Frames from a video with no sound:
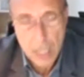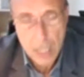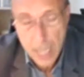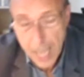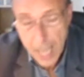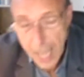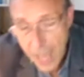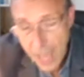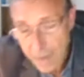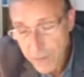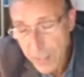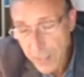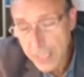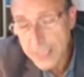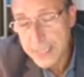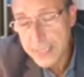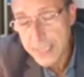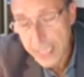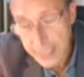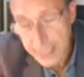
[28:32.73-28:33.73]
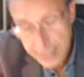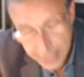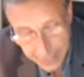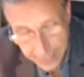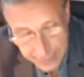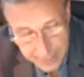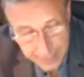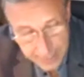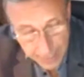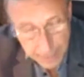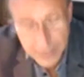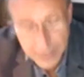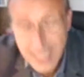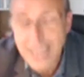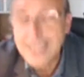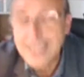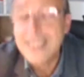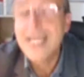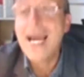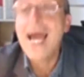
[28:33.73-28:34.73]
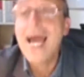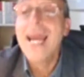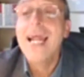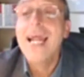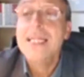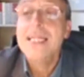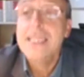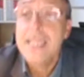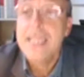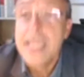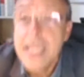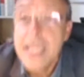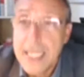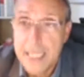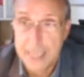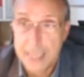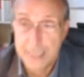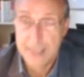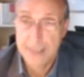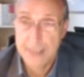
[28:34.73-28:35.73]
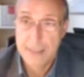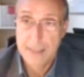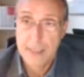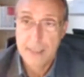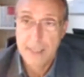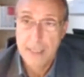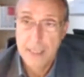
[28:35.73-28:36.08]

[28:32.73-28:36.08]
having a system that guarantees